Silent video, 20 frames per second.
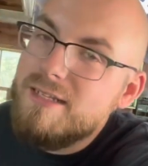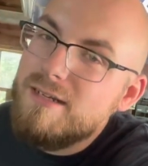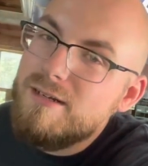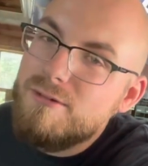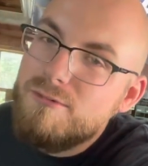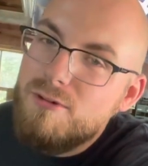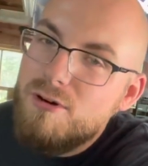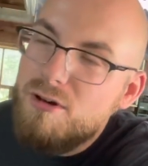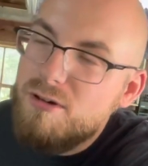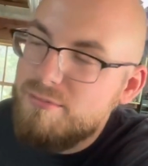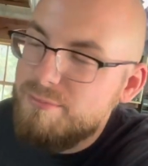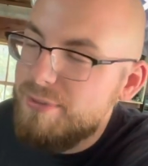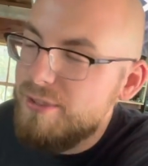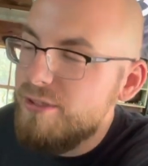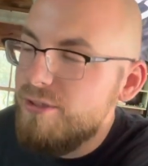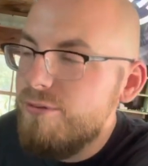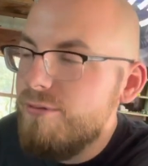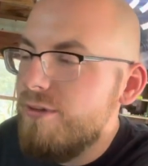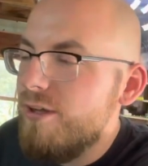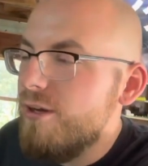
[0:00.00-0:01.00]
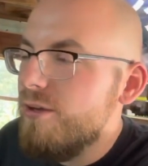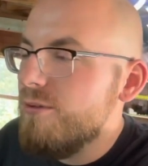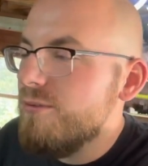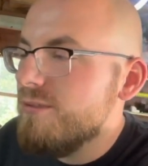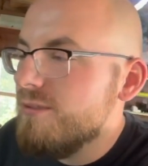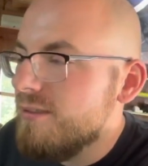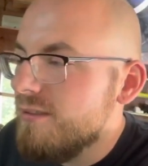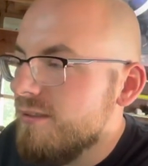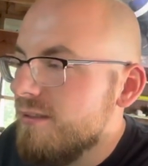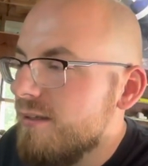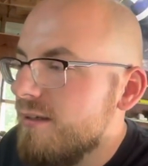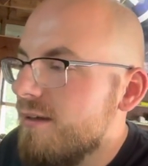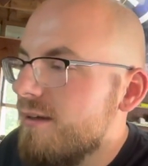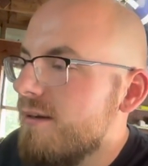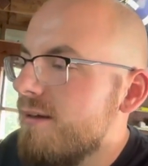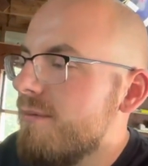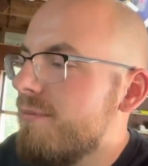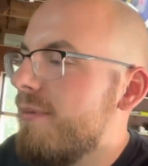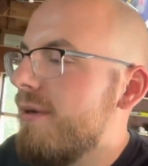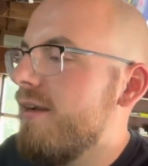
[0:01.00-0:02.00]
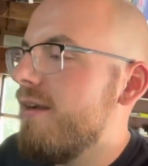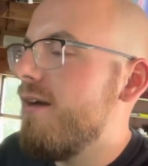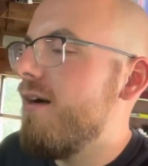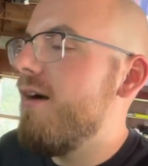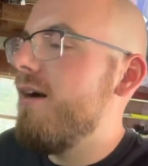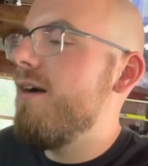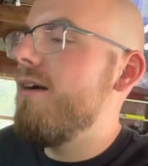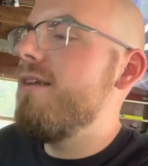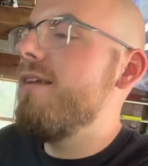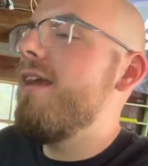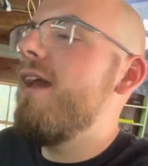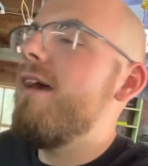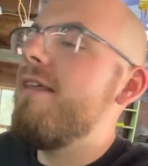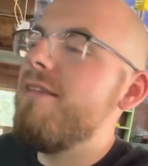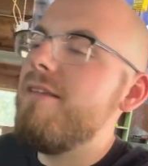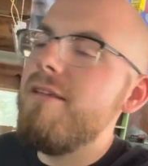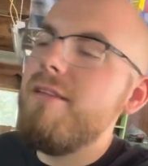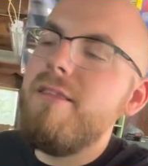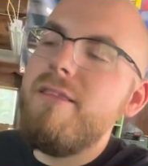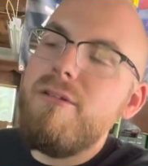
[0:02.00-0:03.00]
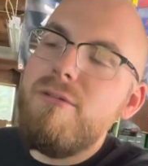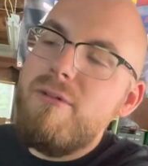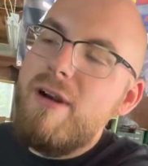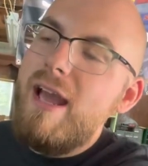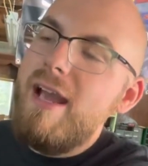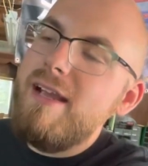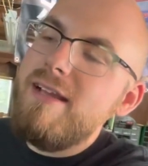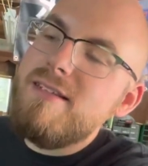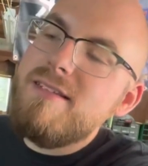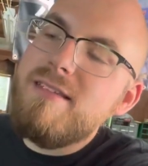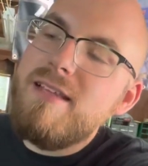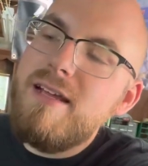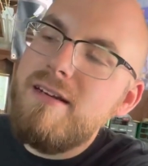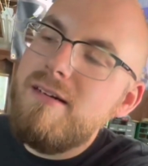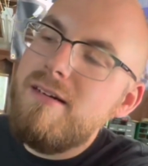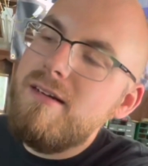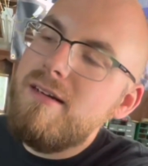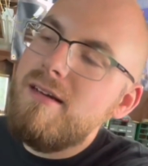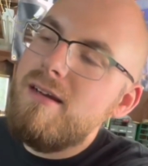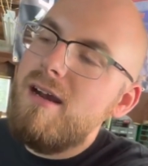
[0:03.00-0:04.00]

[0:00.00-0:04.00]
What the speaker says: it wrong, but who knows. But yeah, the rack is centered.